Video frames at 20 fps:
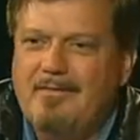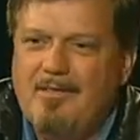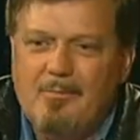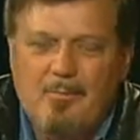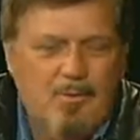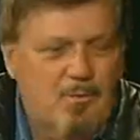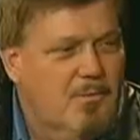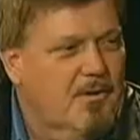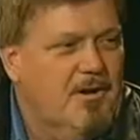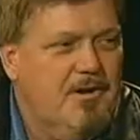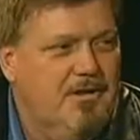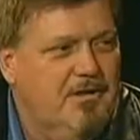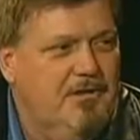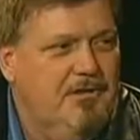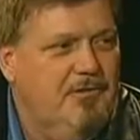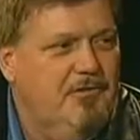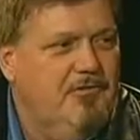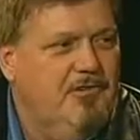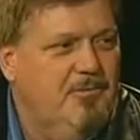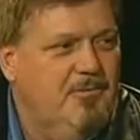We wanted to
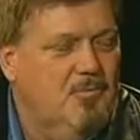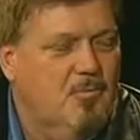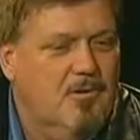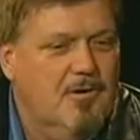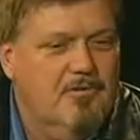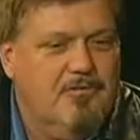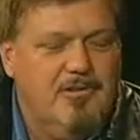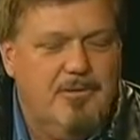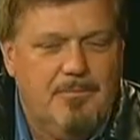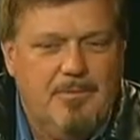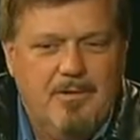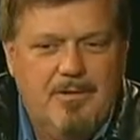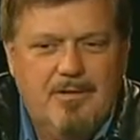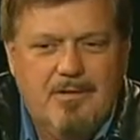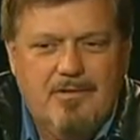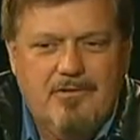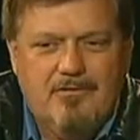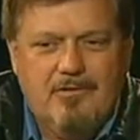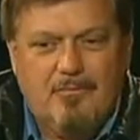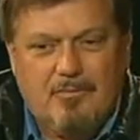use them in worship.
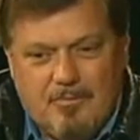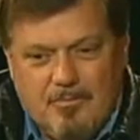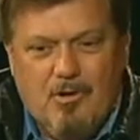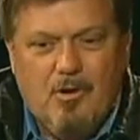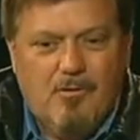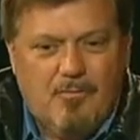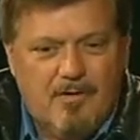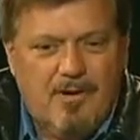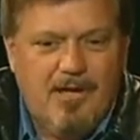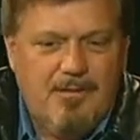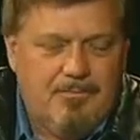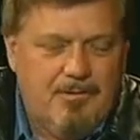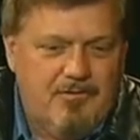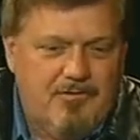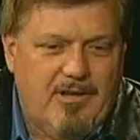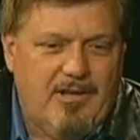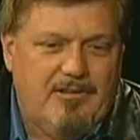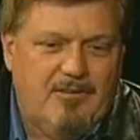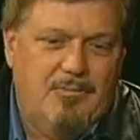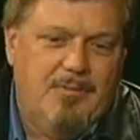So from the overhead
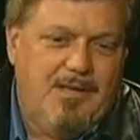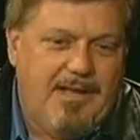projector,